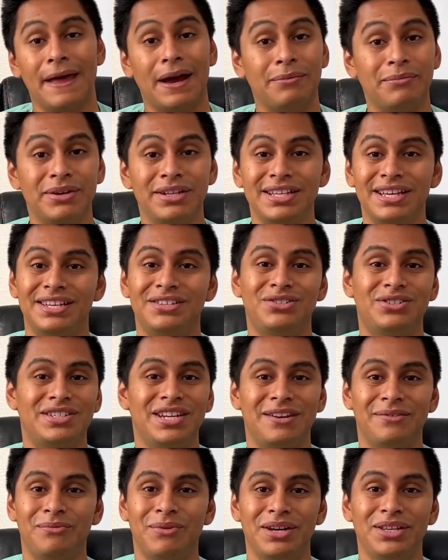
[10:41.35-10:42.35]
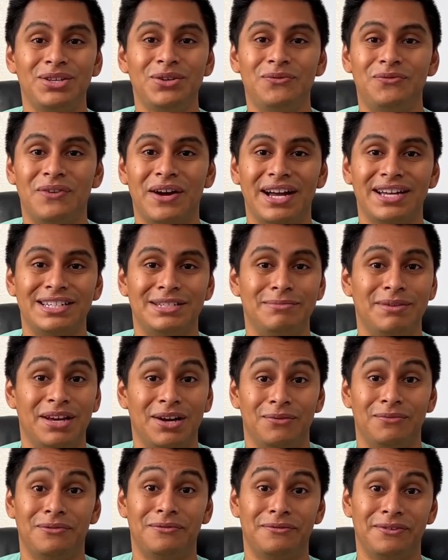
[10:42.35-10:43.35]
I'm really interested in what you find to be
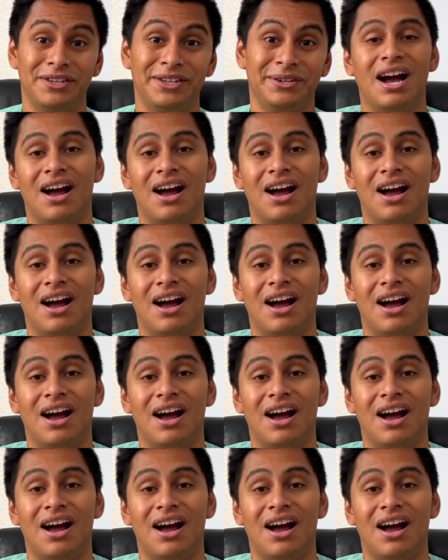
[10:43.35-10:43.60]
helpful for you.